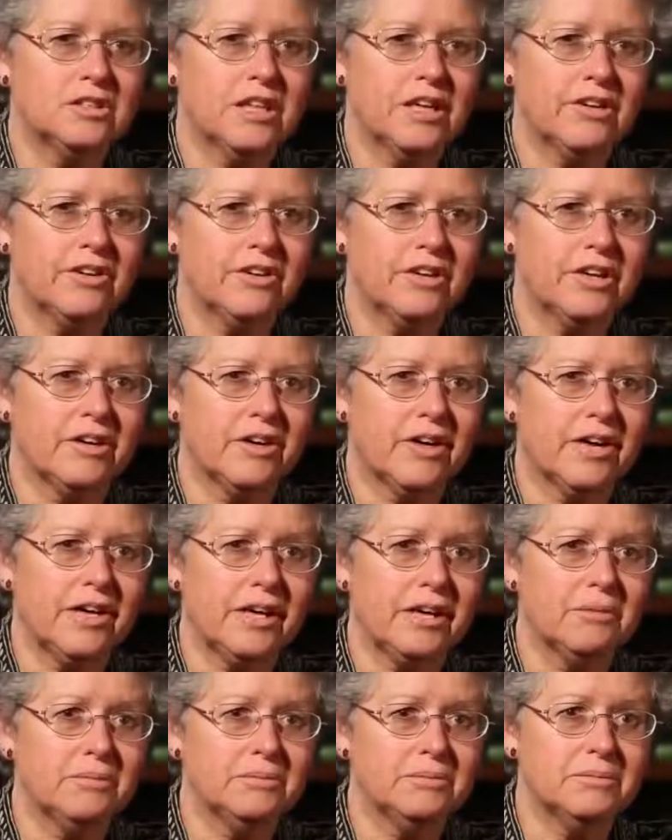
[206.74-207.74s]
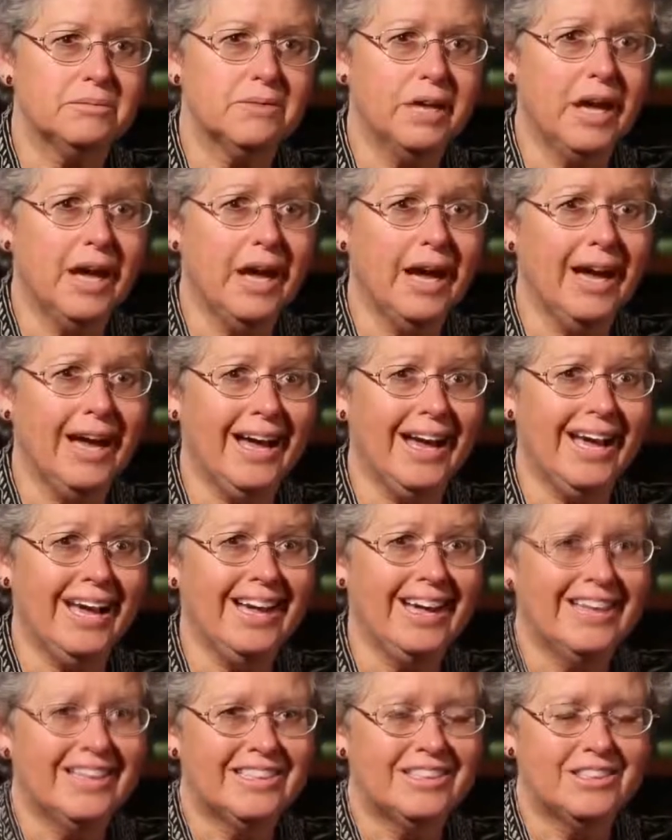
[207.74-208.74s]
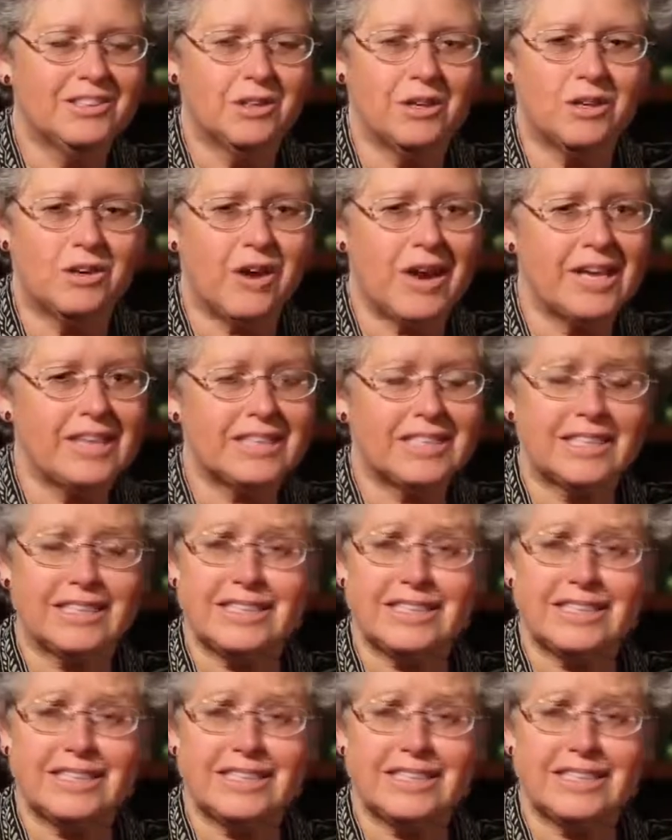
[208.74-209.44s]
later, here I am. Doing great,